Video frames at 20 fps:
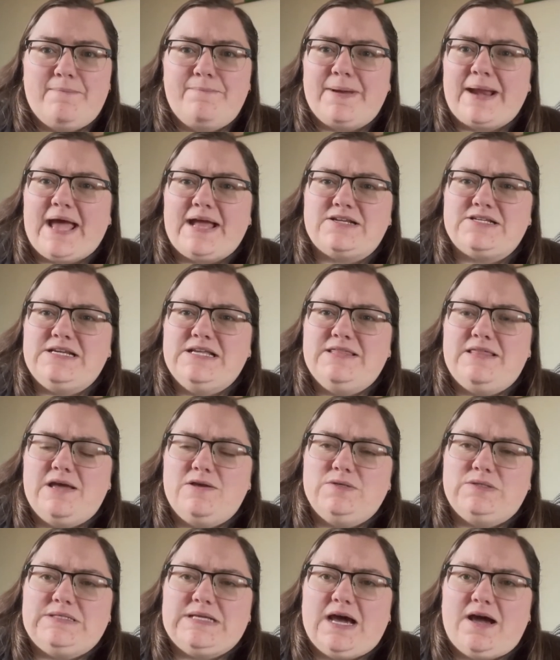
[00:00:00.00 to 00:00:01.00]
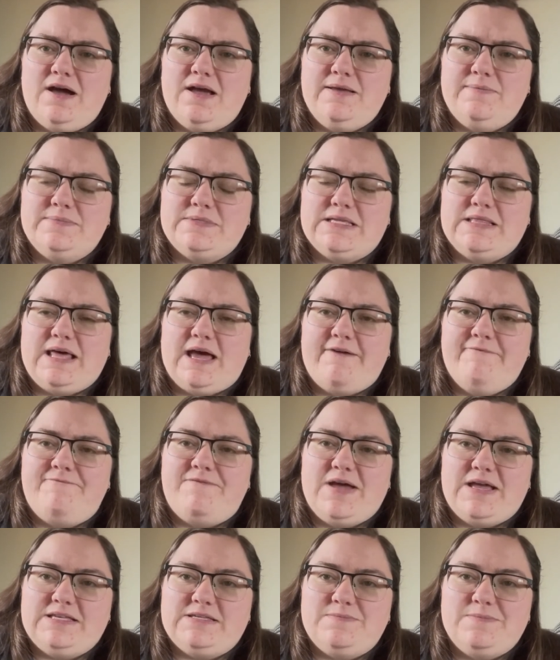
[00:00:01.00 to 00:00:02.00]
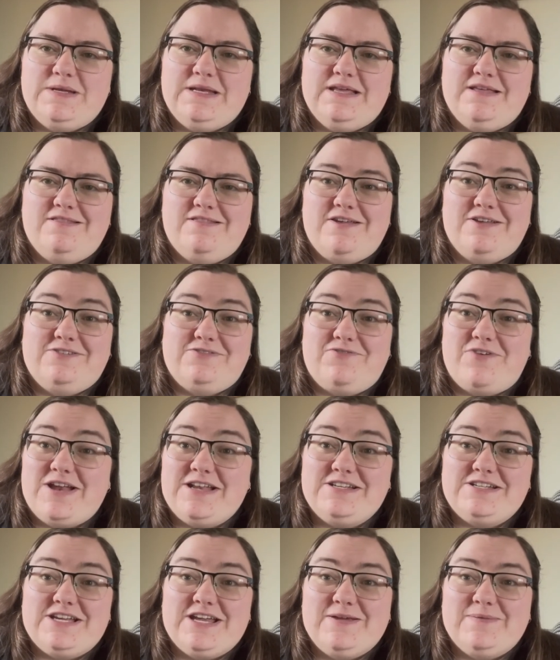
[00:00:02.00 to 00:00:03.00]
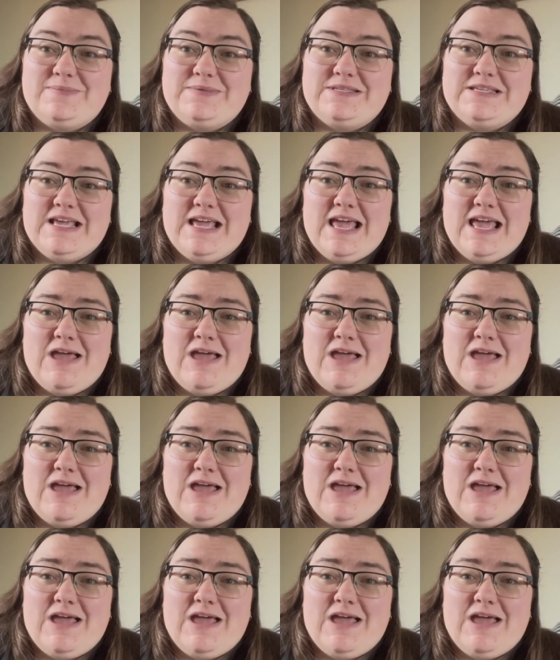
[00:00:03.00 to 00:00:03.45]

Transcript: But actually those times and that investment in those friendships,